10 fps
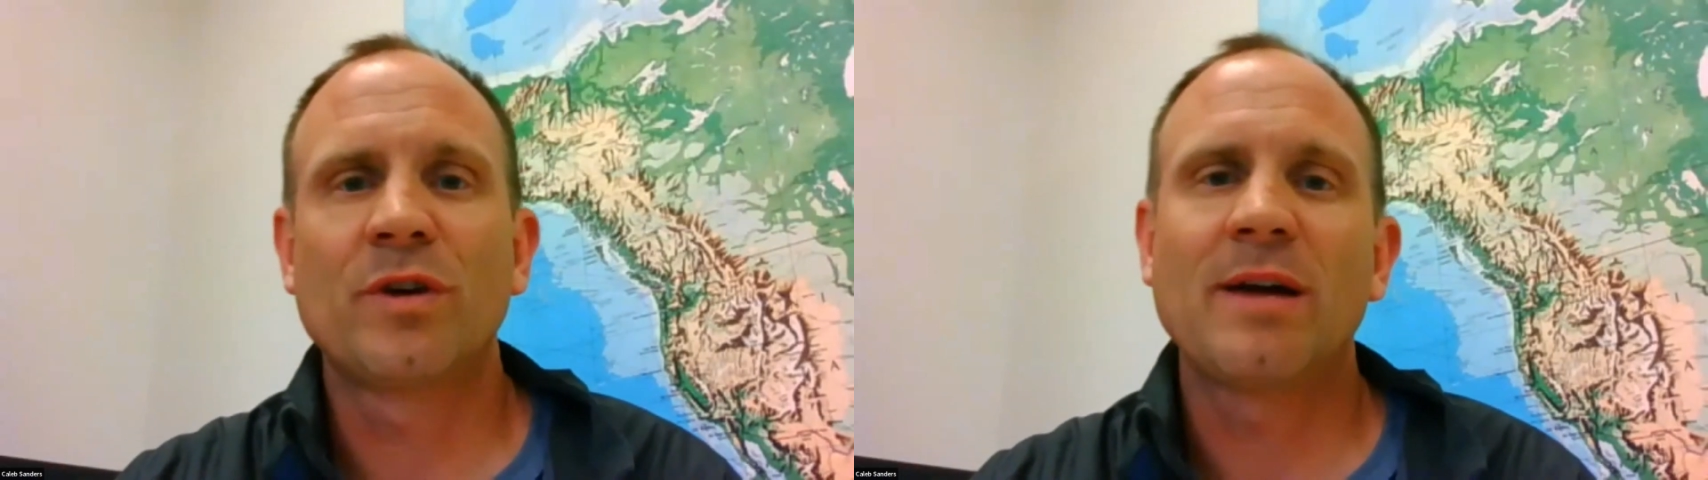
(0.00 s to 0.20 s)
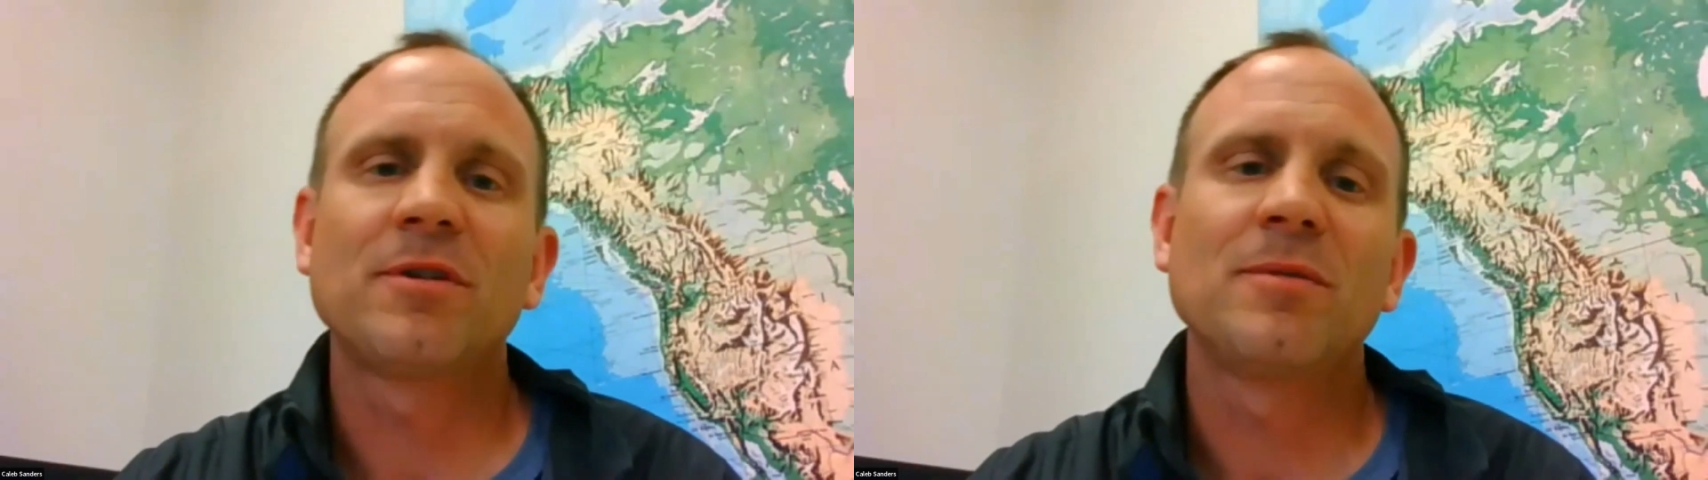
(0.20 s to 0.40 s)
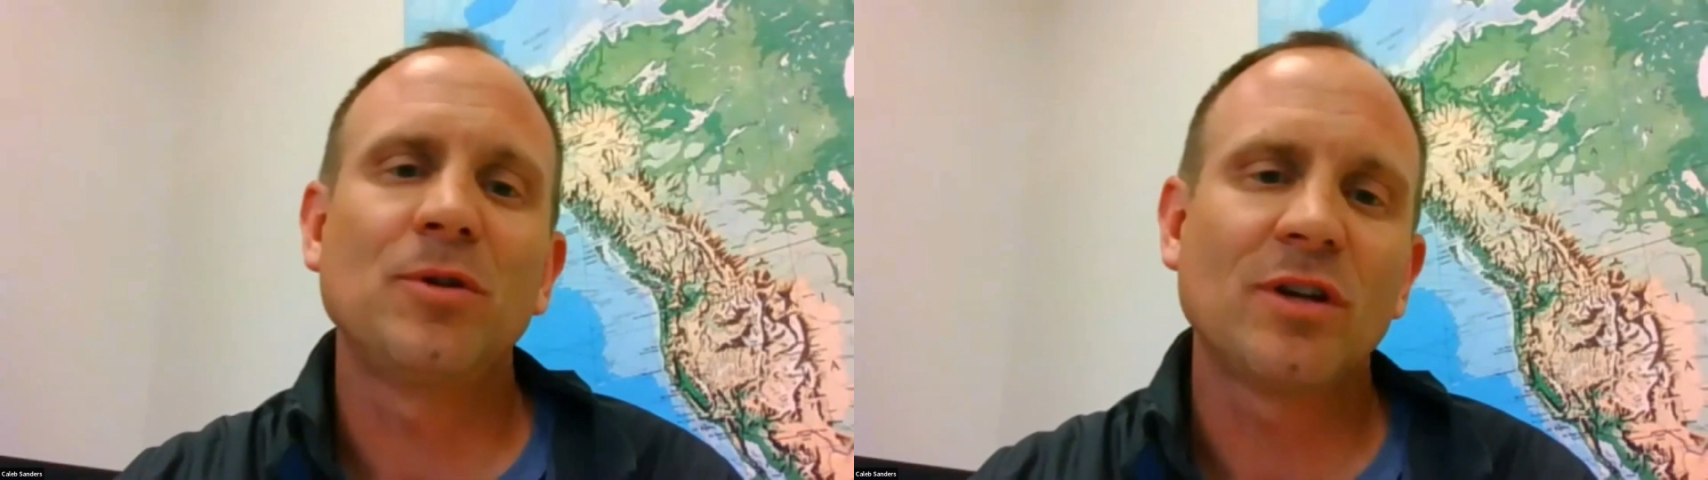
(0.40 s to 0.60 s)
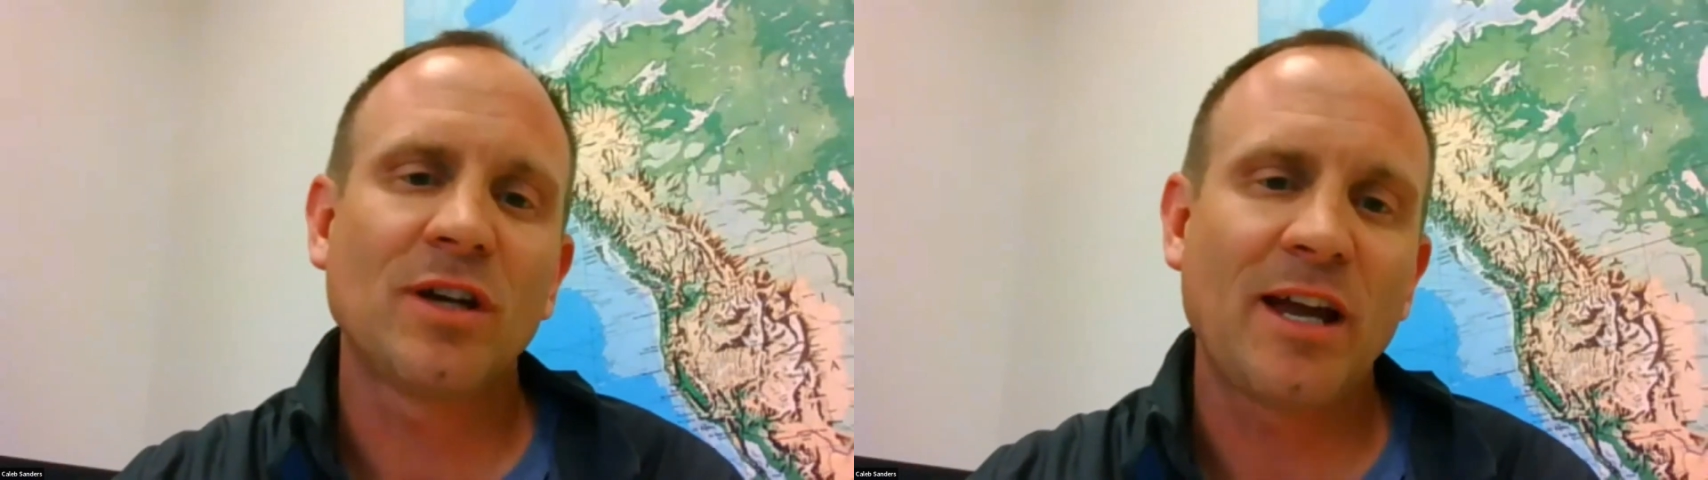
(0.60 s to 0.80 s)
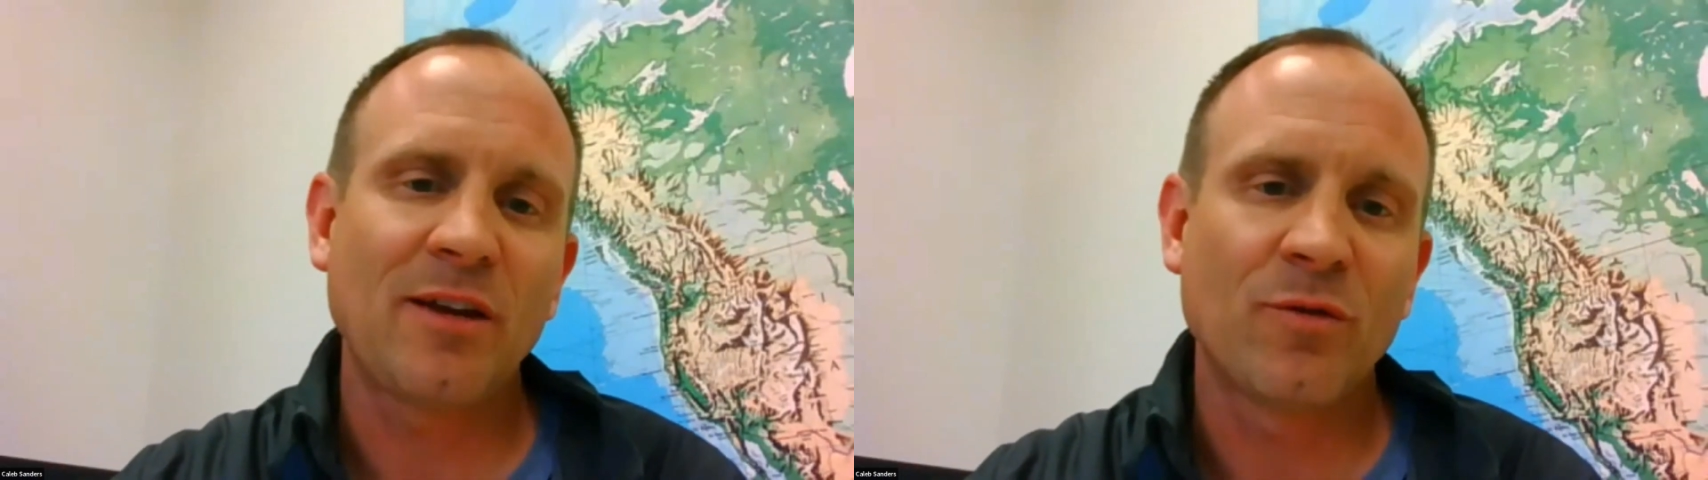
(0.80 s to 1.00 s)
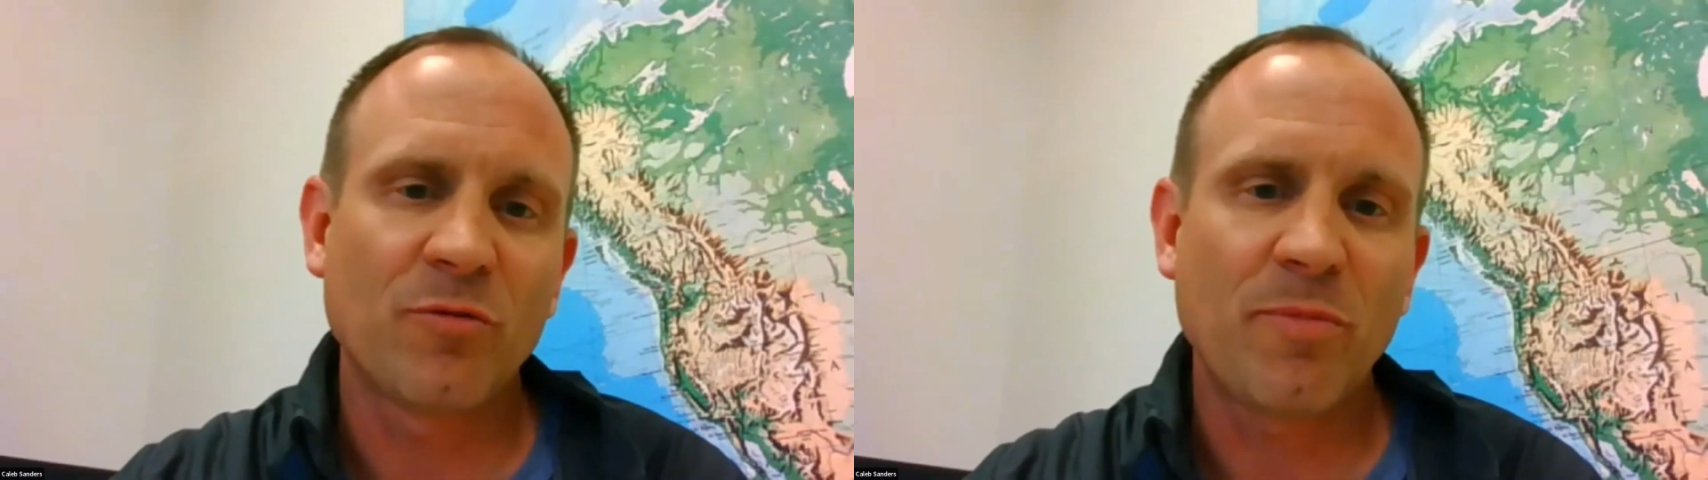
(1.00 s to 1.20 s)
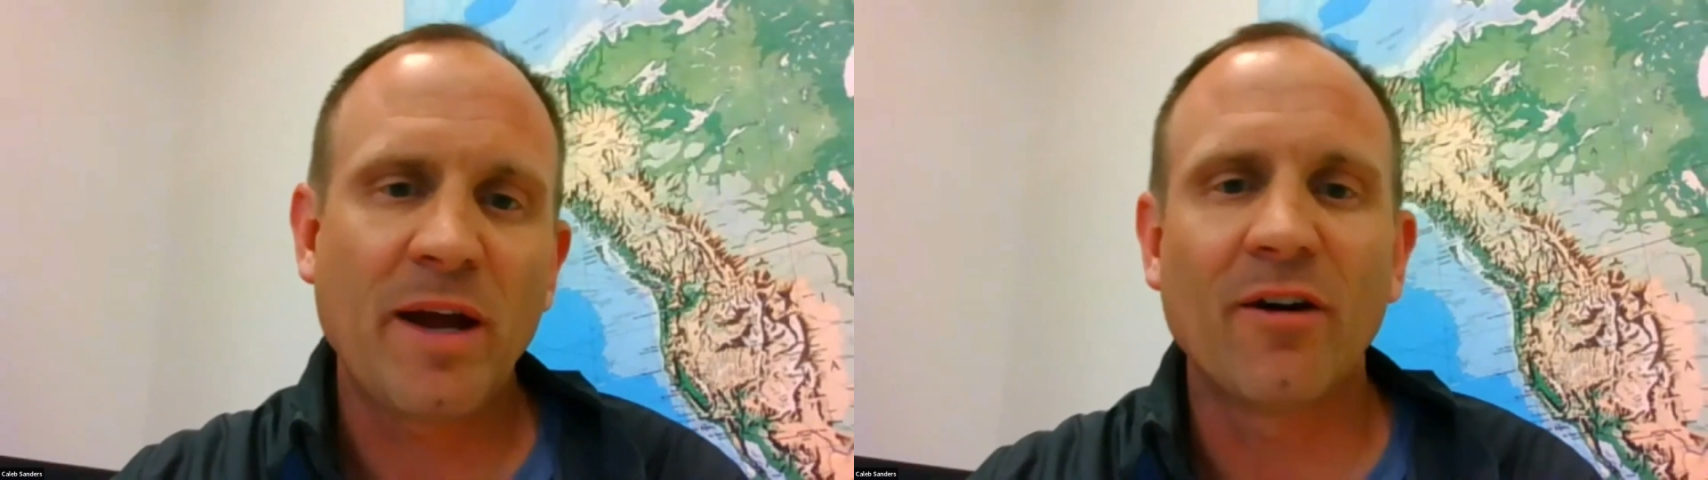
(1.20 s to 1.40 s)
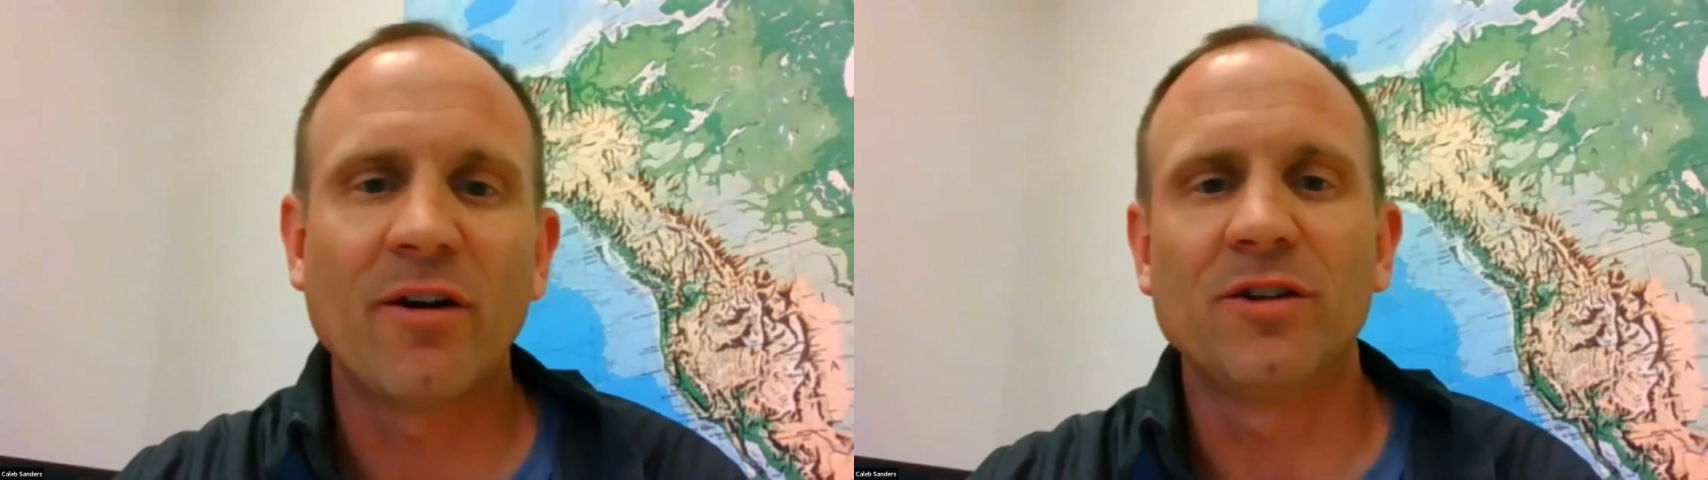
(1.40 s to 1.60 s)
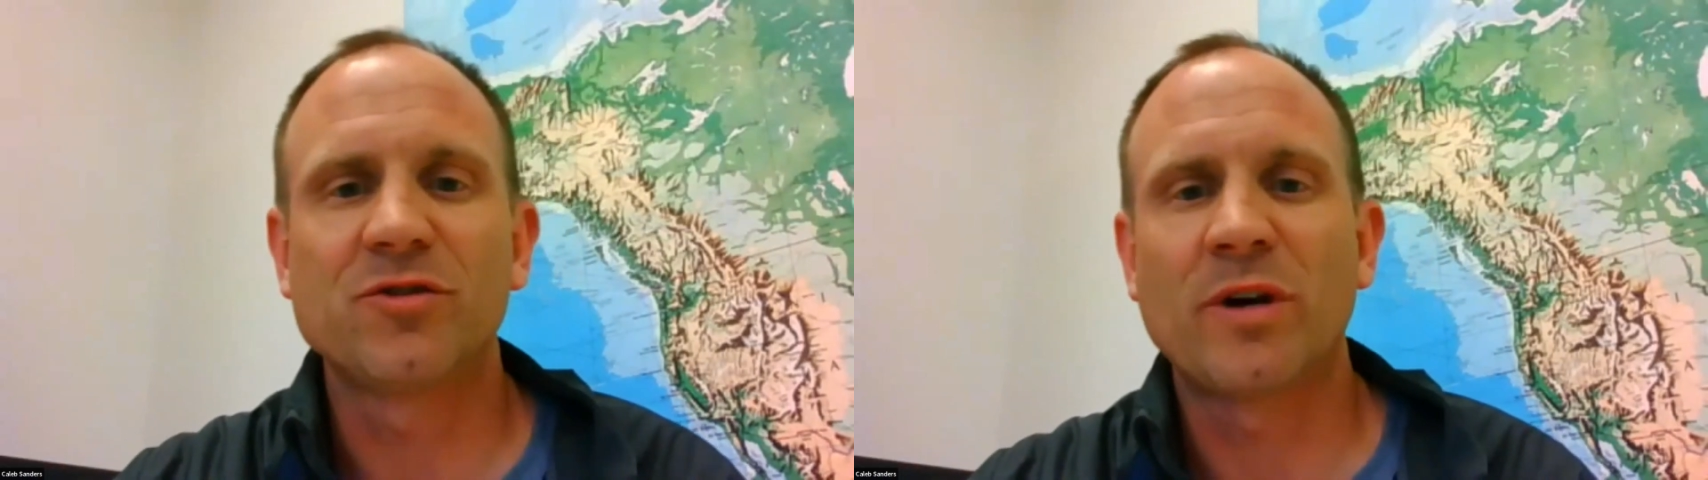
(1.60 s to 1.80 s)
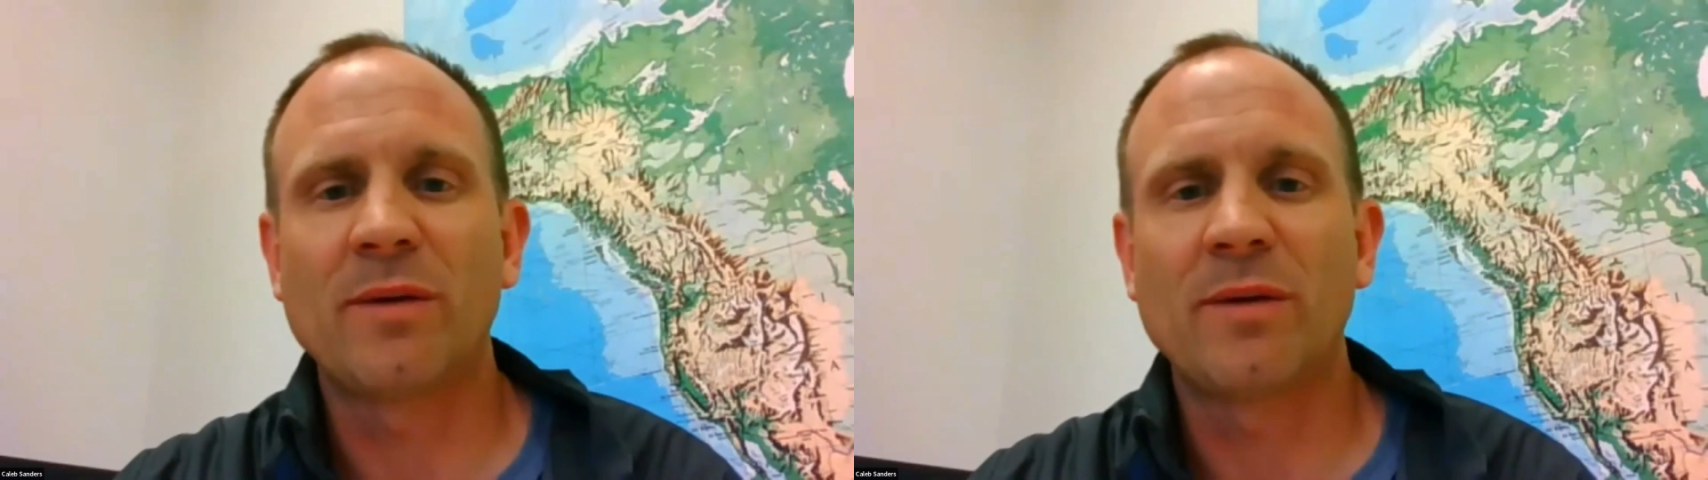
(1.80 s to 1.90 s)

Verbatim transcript: when I'm communicating with parents,